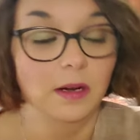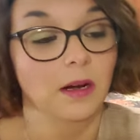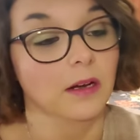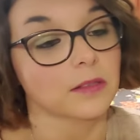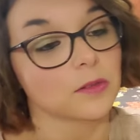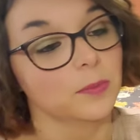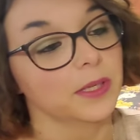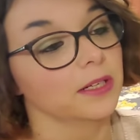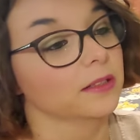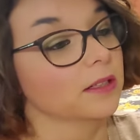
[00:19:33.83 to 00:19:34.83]
Also
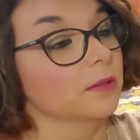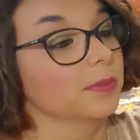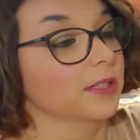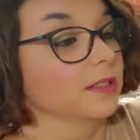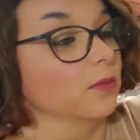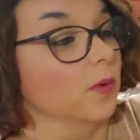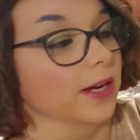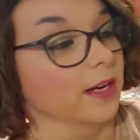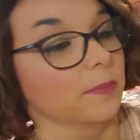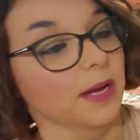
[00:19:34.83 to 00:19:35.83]
picked up these
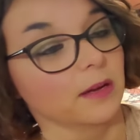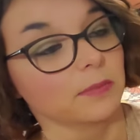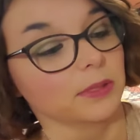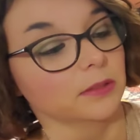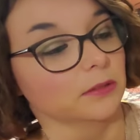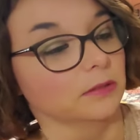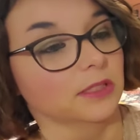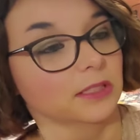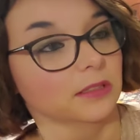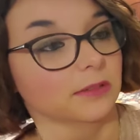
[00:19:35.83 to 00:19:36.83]
Whack-A-Pack balloons. It
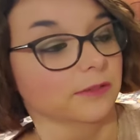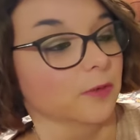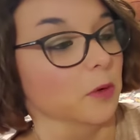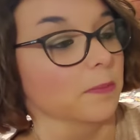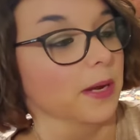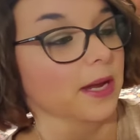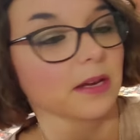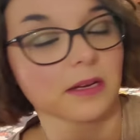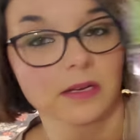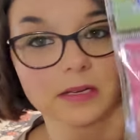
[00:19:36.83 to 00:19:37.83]
is a four pack